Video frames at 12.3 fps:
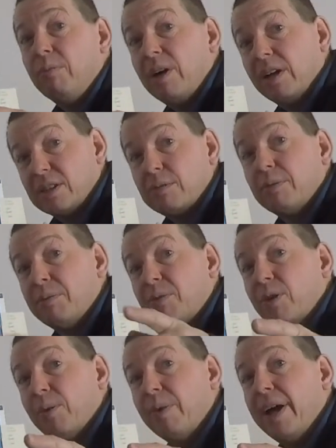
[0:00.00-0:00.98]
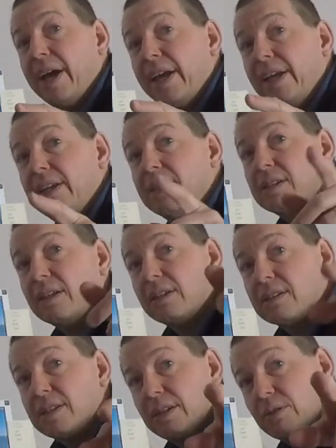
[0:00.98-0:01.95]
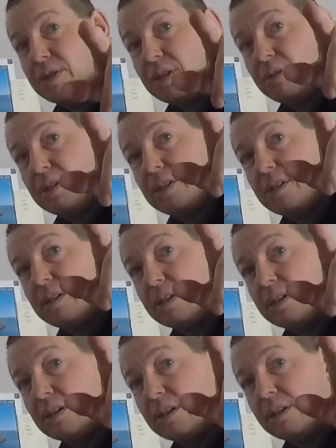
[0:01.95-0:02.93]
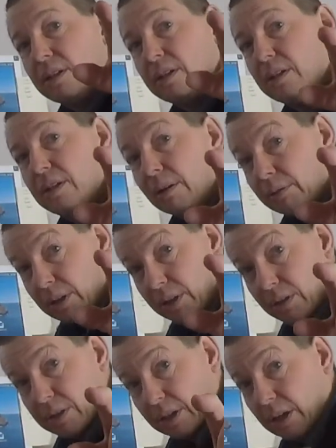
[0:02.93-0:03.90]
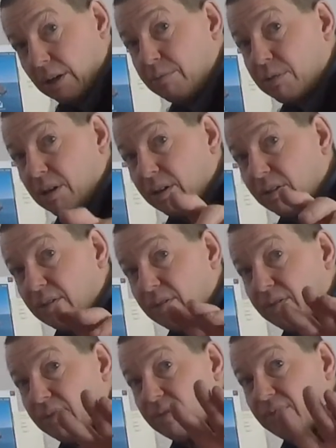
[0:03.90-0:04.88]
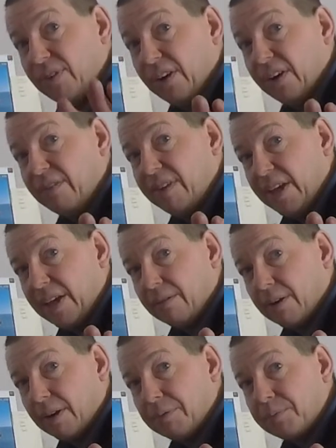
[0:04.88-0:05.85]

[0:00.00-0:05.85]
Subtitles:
us when we're away is I'm going to use the GoPro 5 Hero.